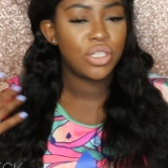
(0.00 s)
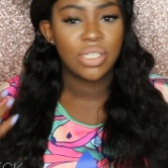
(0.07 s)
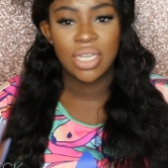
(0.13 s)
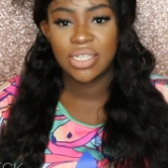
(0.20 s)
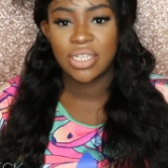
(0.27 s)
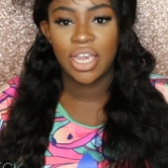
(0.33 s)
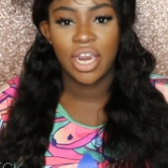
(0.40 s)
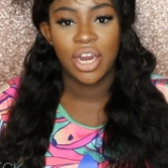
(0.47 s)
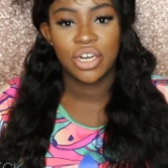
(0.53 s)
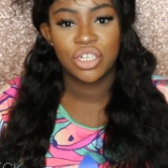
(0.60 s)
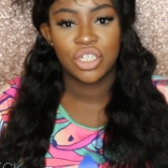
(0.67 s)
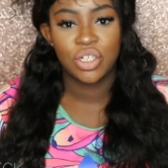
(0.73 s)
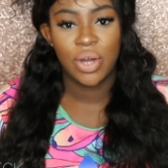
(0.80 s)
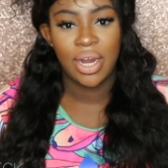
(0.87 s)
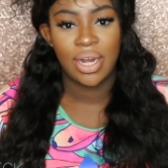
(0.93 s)
does the hair
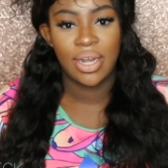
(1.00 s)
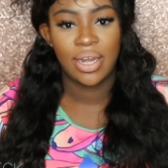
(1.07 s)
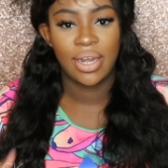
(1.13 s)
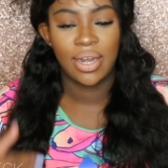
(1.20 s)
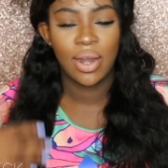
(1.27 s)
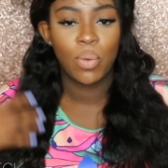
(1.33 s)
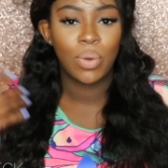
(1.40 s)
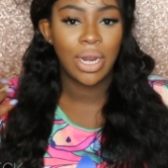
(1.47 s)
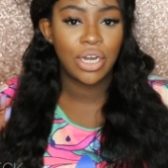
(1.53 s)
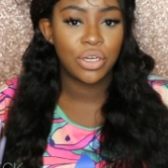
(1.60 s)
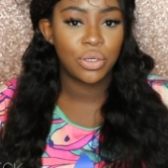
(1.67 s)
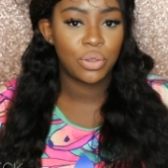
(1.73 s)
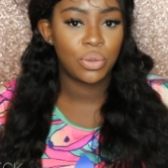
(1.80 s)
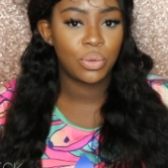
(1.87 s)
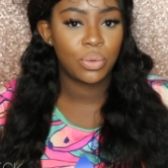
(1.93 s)
straighten when I
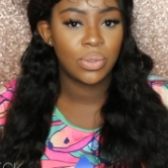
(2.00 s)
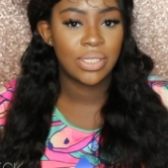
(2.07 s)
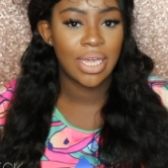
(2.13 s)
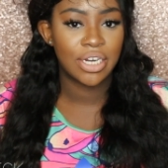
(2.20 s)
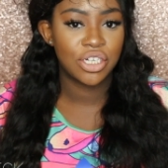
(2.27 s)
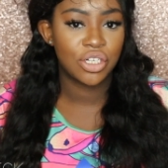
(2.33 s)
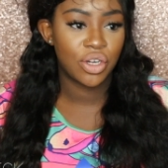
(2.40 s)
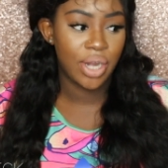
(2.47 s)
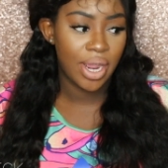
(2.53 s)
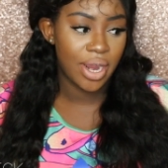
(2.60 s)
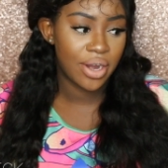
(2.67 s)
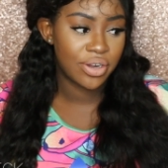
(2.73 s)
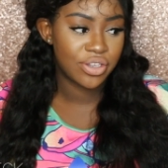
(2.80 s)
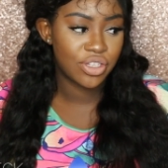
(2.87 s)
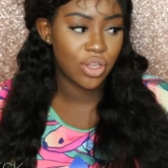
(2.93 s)
do textured
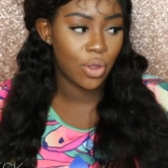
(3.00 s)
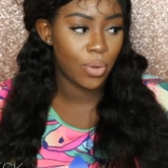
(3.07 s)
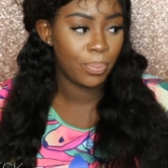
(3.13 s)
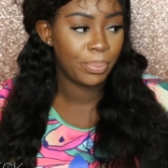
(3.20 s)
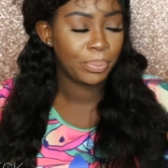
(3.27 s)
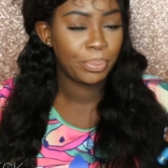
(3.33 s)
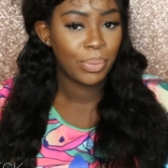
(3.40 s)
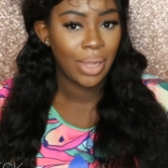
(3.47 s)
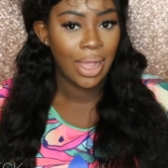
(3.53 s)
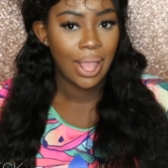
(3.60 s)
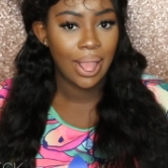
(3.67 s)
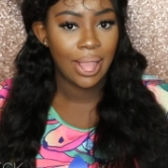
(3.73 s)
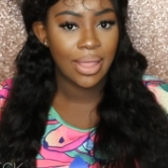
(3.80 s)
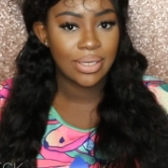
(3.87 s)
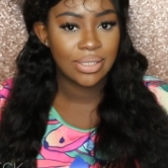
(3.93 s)
hair? So
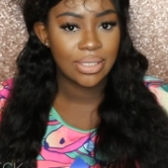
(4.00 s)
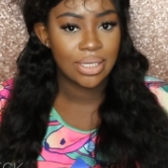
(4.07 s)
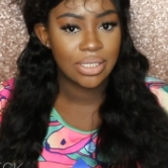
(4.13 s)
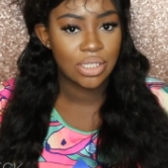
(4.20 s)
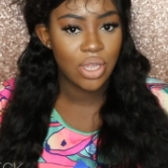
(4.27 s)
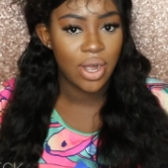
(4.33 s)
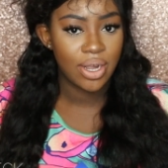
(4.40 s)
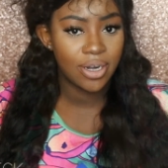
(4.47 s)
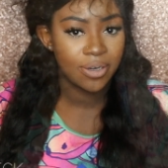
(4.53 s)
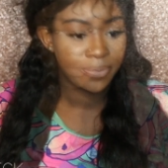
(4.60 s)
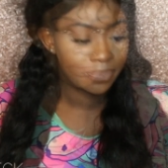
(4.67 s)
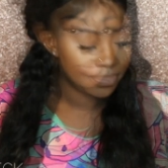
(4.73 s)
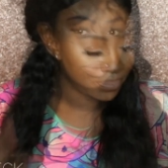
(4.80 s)
let's get started.